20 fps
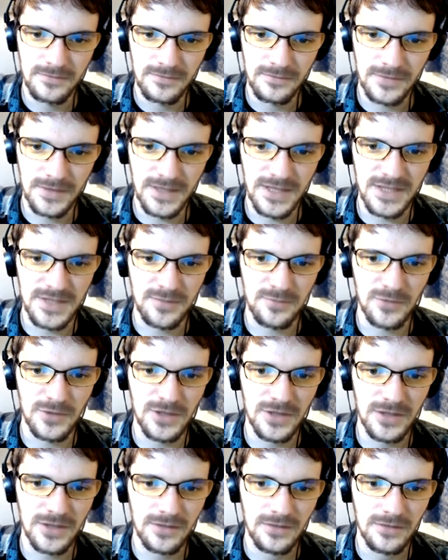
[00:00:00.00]
Well, that didn't
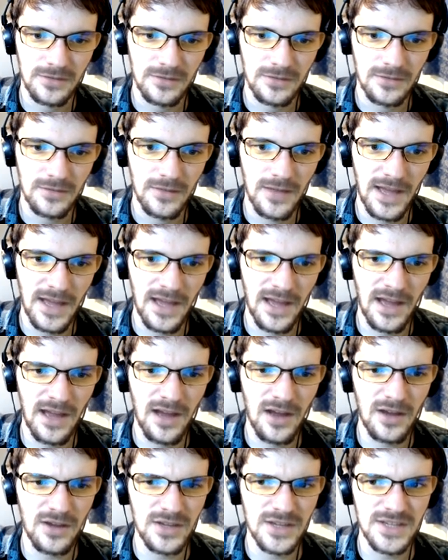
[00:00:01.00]
work.
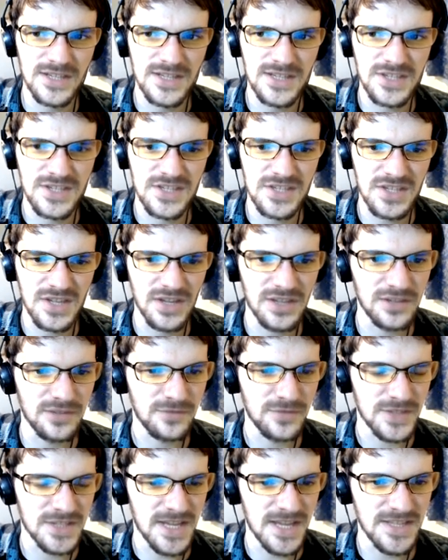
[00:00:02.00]
Ow, oh, and he's stunned
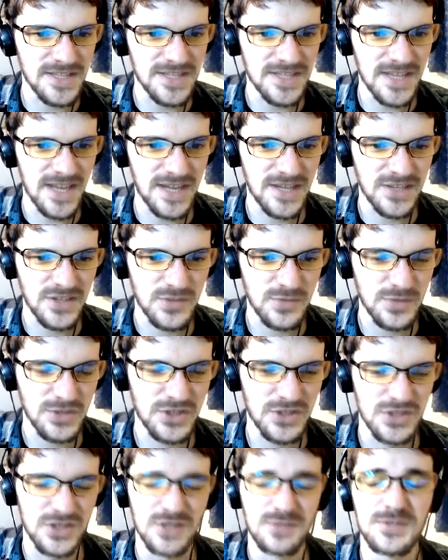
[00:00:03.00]
for 10 seconds, which
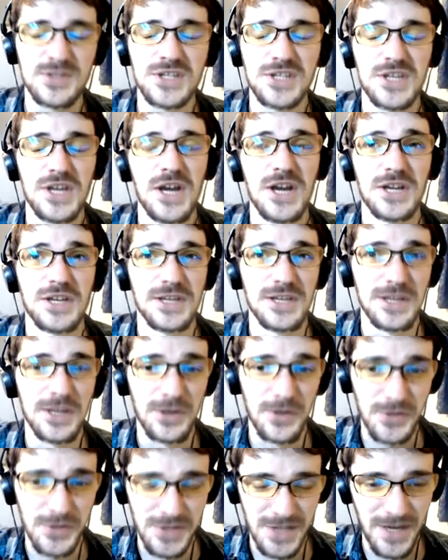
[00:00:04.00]
is an absurdly
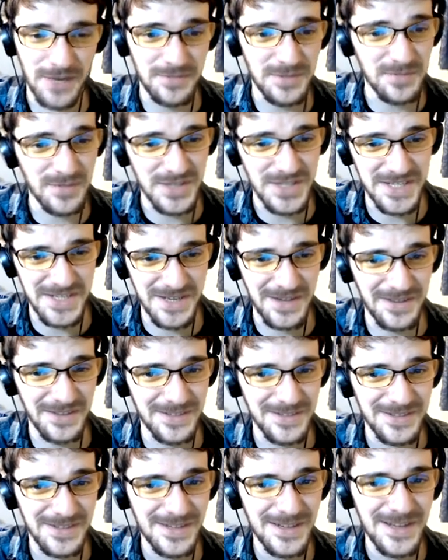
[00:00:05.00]
long time to be
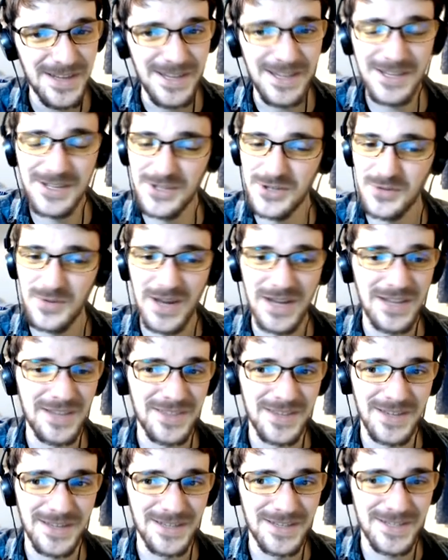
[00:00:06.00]
stunned. He could do
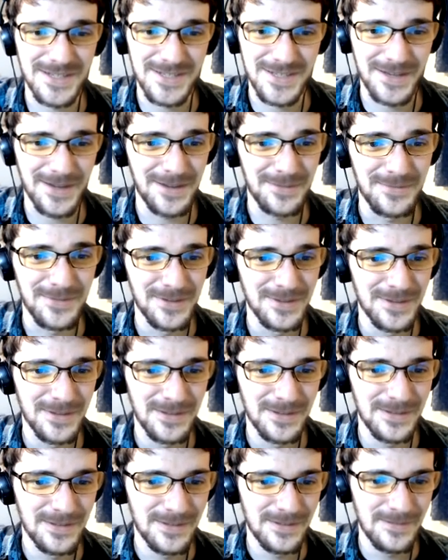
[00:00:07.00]
anything in this time.
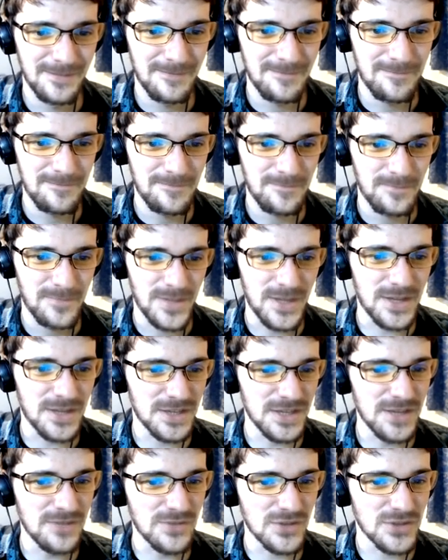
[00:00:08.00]
He could
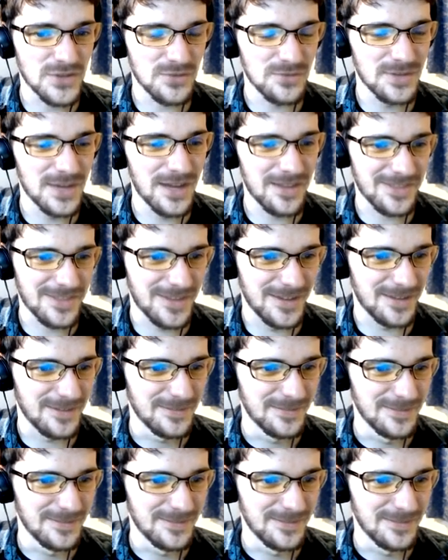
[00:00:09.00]
even do nothing.